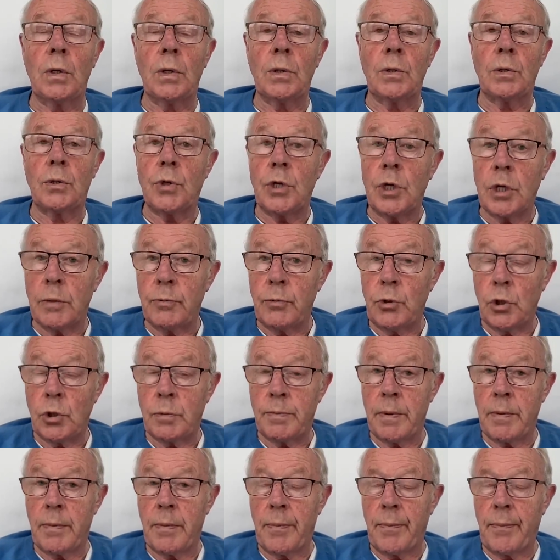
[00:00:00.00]
3 of them
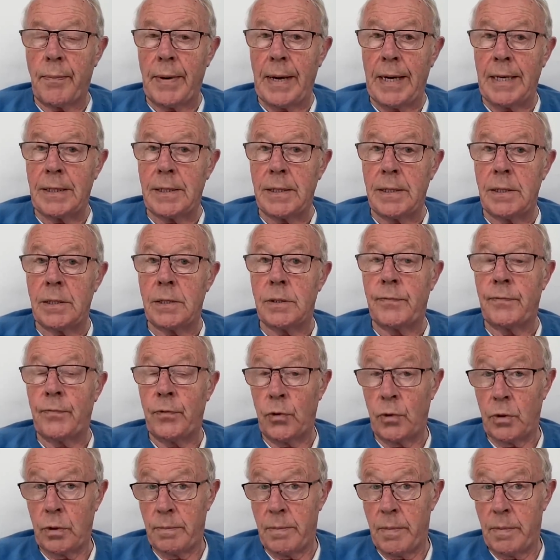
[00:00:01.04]
newspaper proprietors,
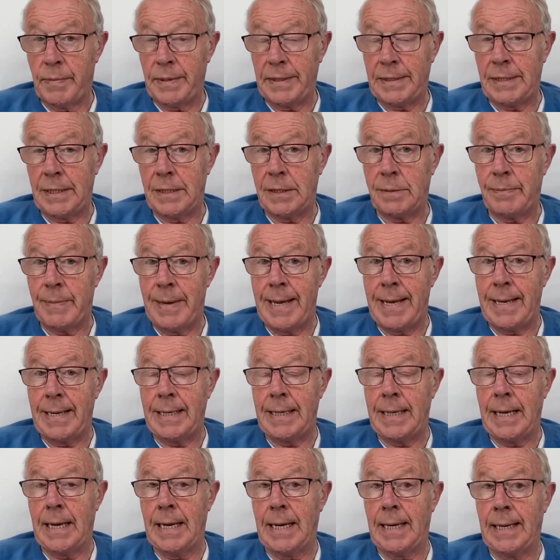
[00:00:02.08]
4 of them are
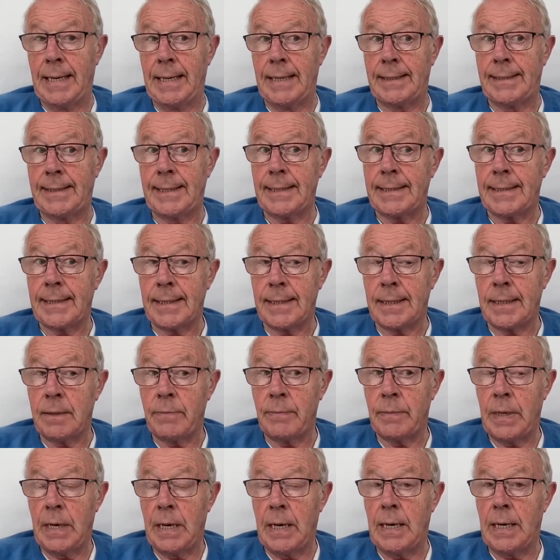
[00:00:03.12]
businessmen, 6 of
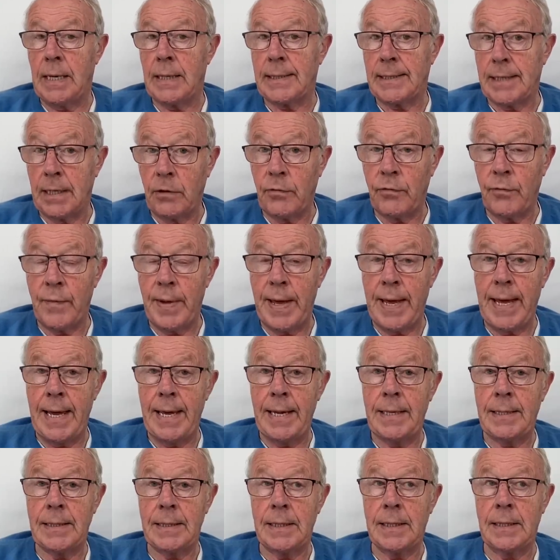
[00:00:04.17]
them are
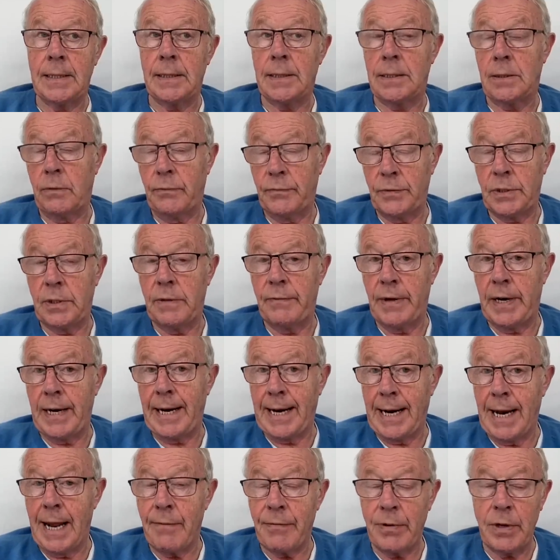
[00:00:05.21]
self-made and obviously very
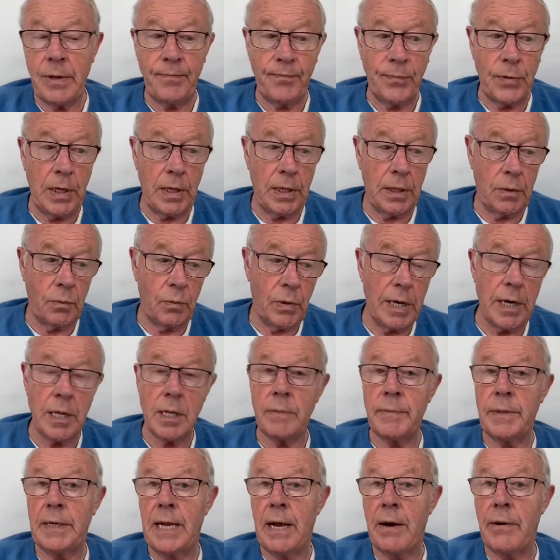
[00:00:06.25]
clever, and 1 of
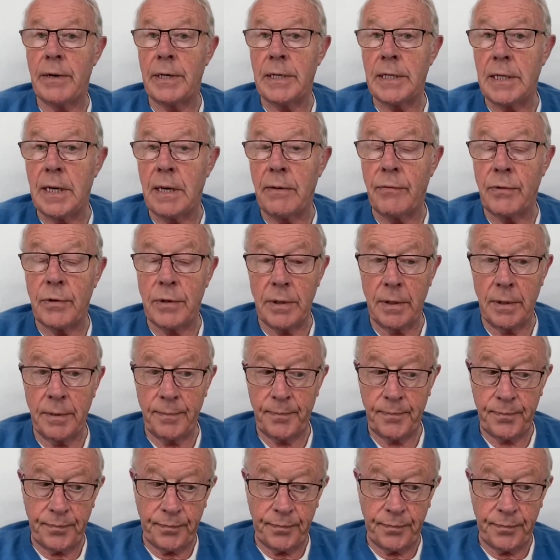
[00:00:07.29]
them inherited everything.